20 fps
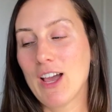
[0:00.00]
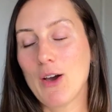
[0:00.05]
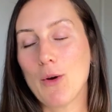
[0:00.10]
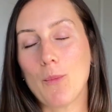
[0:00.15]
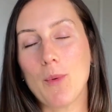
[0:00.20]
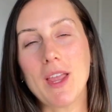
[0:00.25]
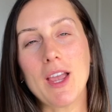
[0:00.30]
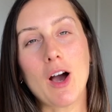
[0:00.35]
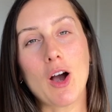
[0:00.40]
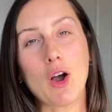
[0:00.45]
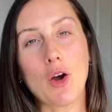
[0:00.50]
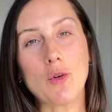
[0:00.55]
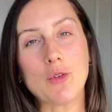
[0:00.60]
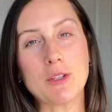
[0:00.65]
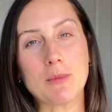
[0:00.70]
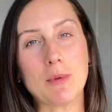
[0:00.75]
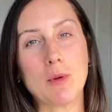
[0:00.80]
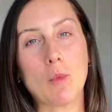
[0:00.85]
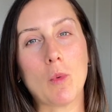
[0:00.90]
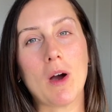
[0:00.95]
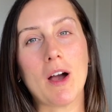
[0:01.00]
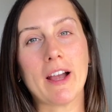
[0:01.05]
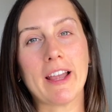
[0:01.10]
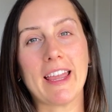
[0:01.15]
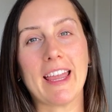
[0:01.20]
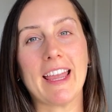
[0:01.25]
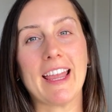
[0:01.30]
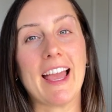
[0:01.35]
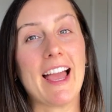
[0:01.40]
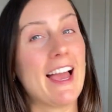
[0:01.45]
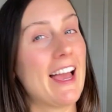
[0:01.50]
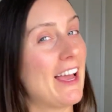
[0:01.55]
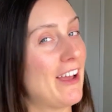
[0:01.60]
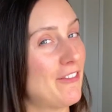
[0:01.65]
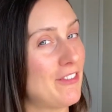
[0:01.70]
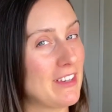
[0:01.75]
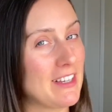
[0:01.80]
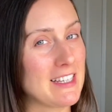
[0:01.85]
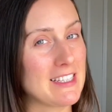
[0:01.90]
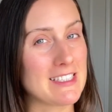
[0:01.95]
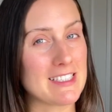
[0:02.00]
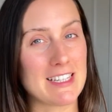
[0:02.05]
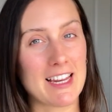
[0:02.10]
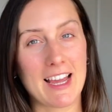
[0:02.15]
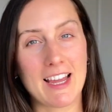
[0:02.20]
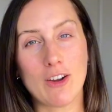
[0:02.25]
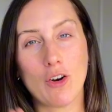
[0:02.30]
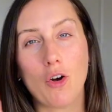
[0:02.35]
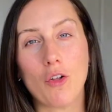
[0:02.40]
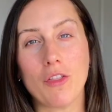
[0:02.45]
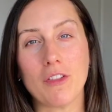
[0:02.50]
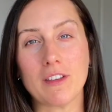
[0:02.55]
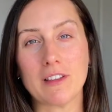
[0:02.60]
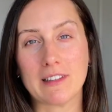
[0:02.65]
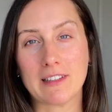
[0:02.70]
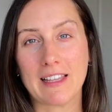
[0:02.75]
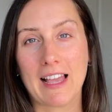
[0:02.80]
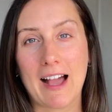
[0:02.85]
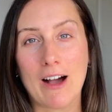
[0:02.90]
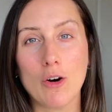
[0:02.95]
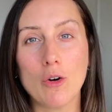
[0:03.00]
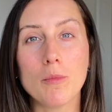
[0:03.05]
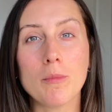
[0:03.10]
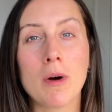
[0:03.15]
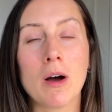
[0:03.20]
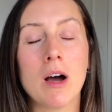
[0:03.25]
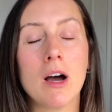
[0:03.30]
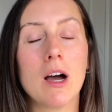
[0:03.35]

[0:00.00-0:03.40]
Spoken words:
We are going to be working heavily today on the scalp.